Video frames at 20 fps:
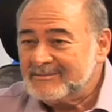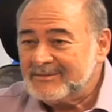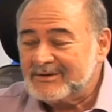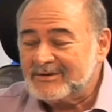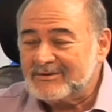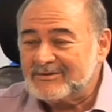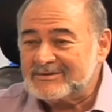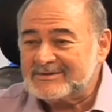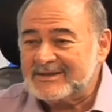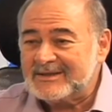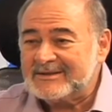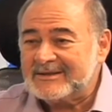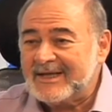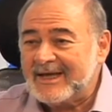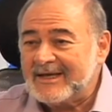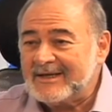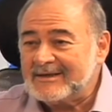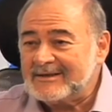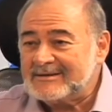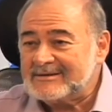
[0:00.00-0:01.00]
because the
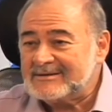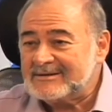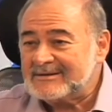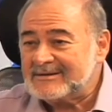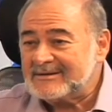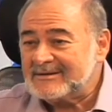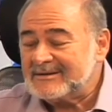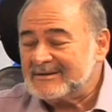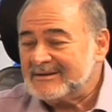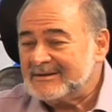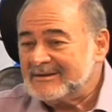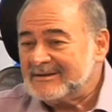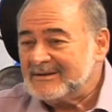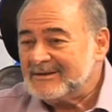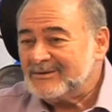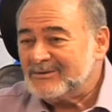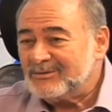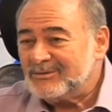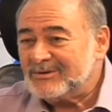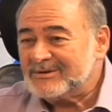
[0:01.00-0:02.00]
tanks
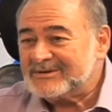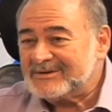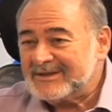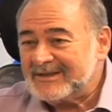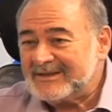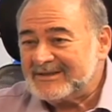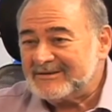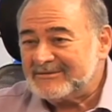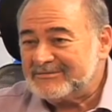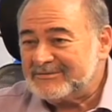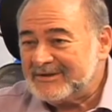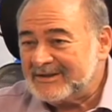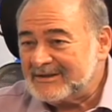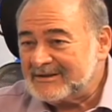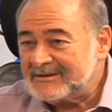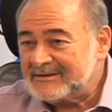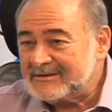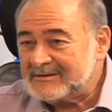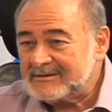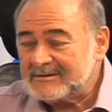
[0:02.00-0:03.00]
was in the
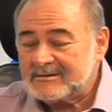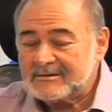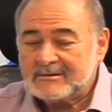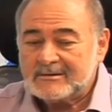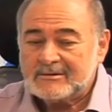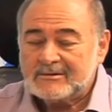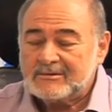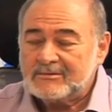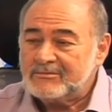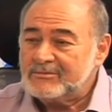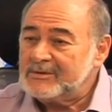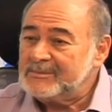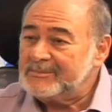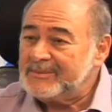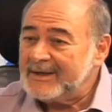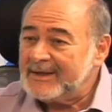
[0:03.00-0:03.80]
fields. We